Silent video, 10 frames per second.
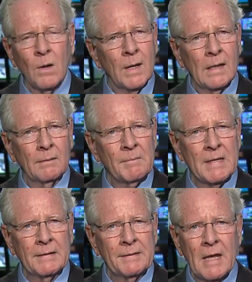Well,
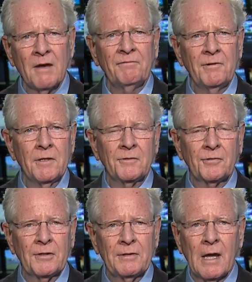enough
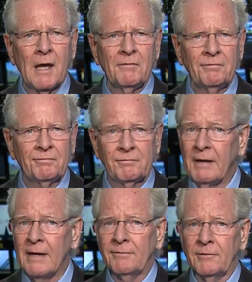is enough.
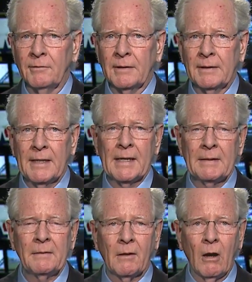Never
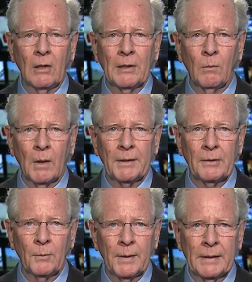again. Call it what
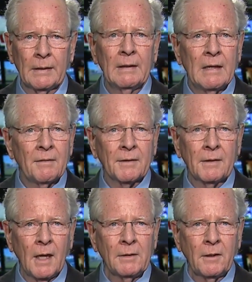you will. The
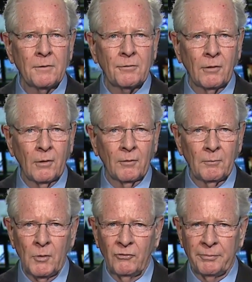gun control
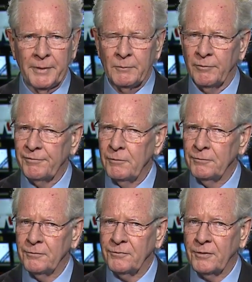movement
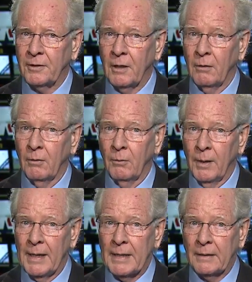refuses to go
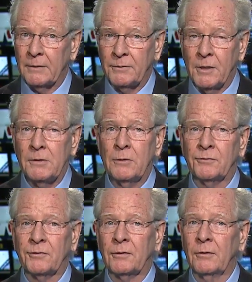away,
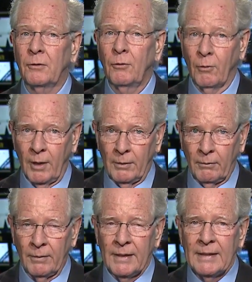continues to
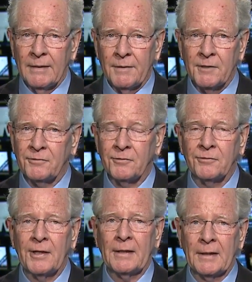grow. This
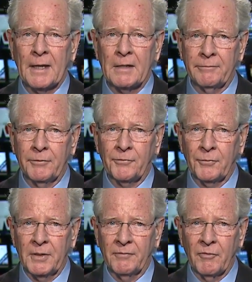second
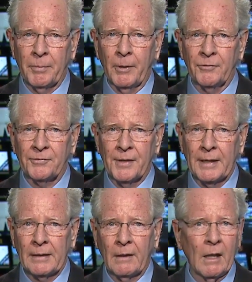anniversary of the Pulse
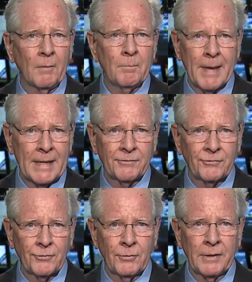nightclub a mass
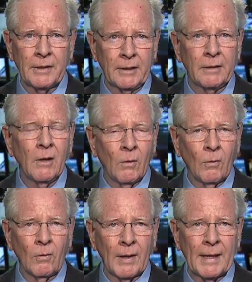shooting in
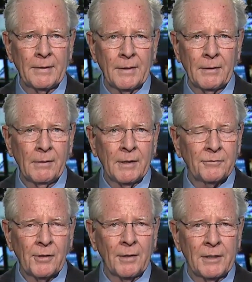Orlando
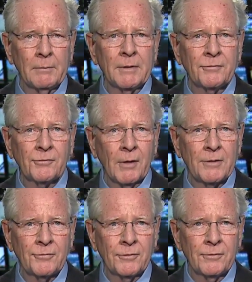saw
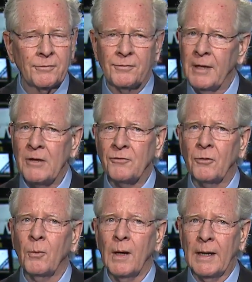demonstrations
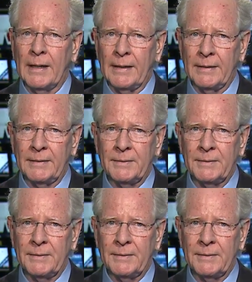nationwide.